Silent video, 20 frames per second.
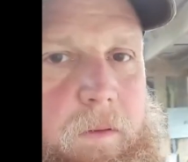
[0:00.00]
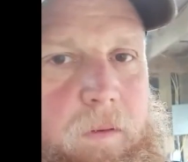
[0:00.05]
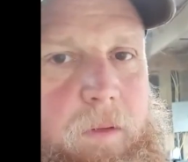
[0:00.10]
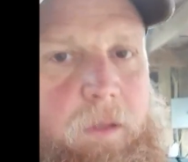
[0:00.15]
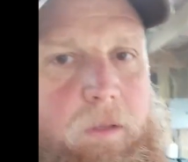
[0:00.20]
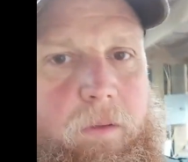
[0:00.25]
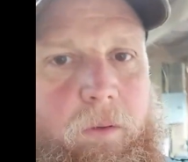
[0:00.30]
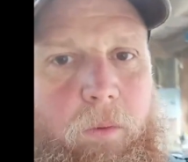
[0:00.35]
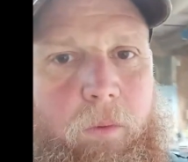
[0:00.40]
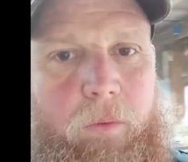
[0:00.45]

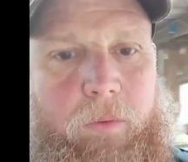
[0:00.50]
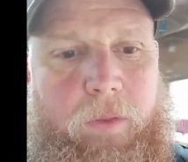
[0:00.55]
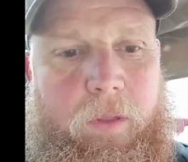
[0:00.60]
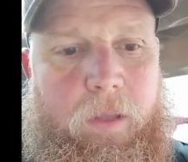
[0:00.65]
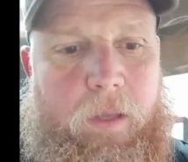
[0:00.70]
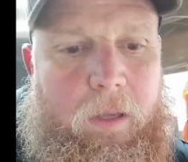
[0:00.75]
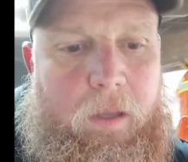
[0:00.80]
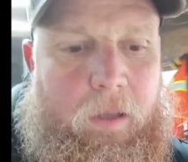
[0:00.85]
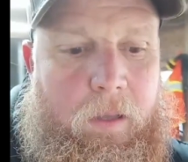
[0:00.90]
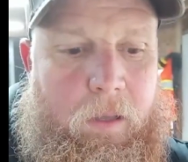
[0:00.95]
this whole
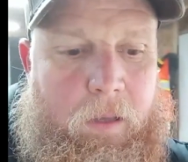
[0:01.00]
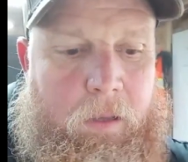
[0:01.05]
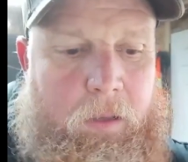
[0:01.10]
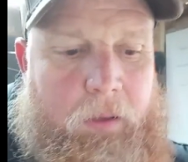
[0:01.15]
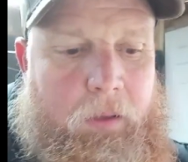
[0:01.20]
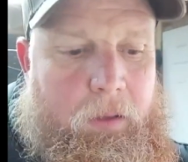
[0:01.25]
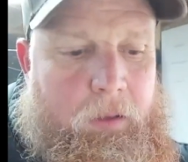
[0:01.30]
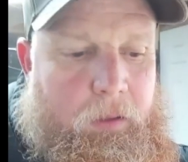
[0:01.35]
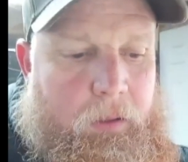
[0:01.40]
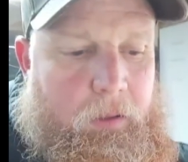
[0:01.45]
thing.
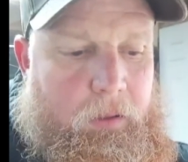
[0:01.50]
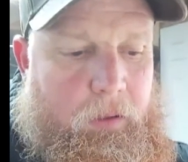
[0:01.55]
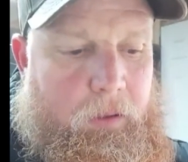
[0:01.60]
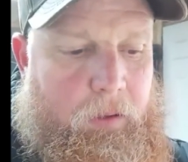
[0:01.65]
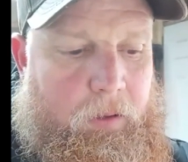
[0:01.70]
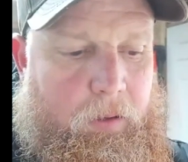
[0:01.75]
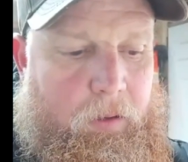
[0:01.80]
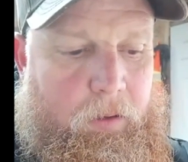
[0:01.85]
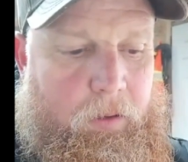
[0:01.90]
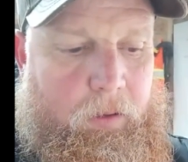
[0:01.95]

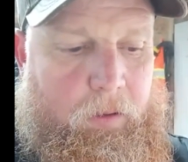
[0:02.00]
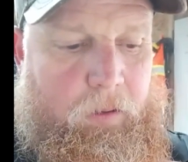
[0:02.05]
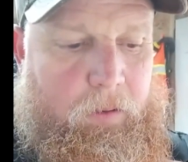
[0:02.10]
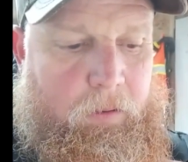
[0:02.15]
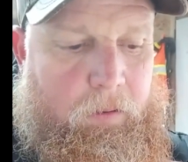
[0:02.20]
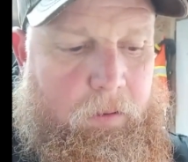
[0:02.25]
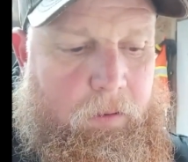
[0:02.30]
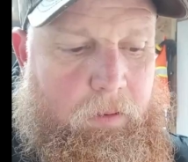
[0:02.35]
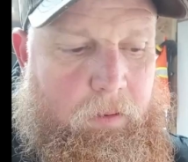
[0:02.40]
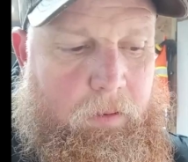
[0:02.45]
I